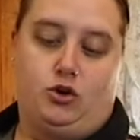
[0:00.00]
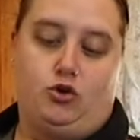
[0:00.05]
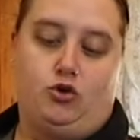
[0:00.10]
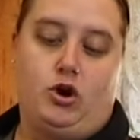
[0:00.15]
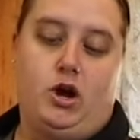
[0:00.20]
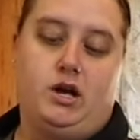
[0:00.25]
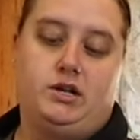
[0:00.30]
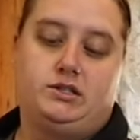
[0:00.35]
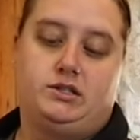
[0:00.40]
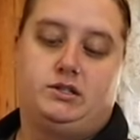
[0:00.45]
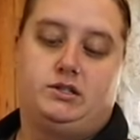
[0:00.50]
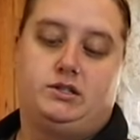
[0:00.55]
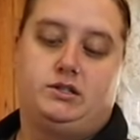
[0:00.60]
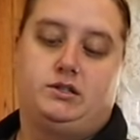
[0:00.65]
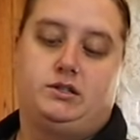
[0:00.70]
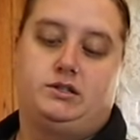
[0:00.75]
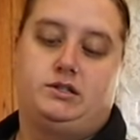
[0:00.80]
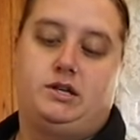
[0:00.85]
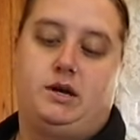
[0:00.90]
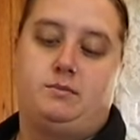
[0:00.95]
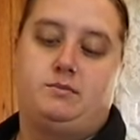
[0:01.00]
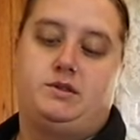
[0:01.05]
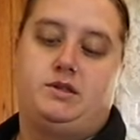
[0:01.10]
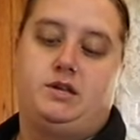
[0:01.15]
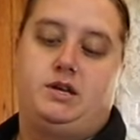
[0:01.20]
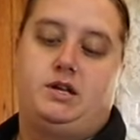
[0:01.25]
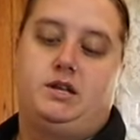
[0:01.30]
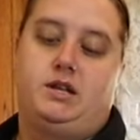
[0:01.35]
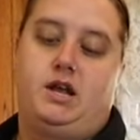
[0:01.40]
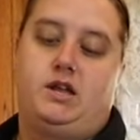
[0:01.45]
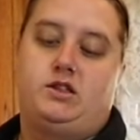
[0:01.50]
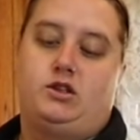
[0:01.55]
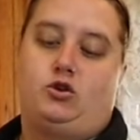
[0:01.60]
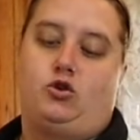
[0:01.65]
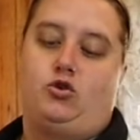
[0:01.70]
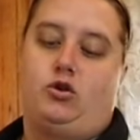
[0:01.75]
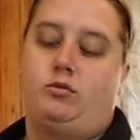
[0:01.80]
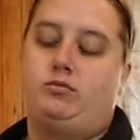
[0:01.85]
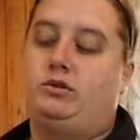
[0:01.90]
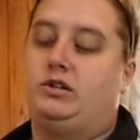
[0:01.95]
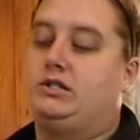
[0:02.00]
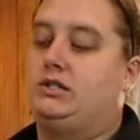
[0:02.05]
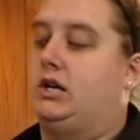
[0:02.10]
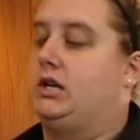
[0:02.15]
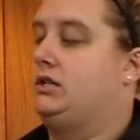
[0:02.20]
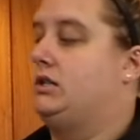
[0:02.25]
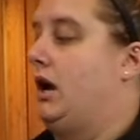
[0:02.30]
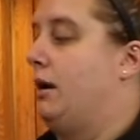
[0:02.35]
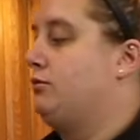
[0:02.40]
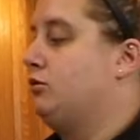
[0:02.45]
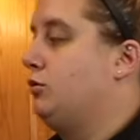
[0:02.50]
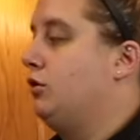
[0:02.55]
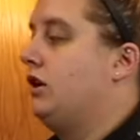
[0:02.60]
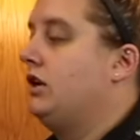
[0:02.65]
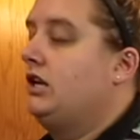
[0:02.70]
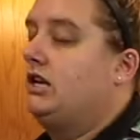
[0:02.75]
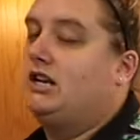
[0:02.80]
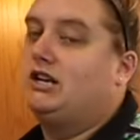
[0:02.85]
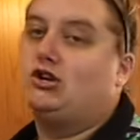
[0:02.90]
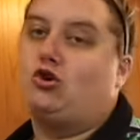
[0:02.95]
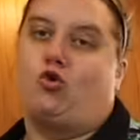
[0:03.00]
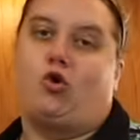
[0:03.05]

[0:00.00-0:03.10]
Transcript: crust, something, and then crumblies on top. So we're gonna need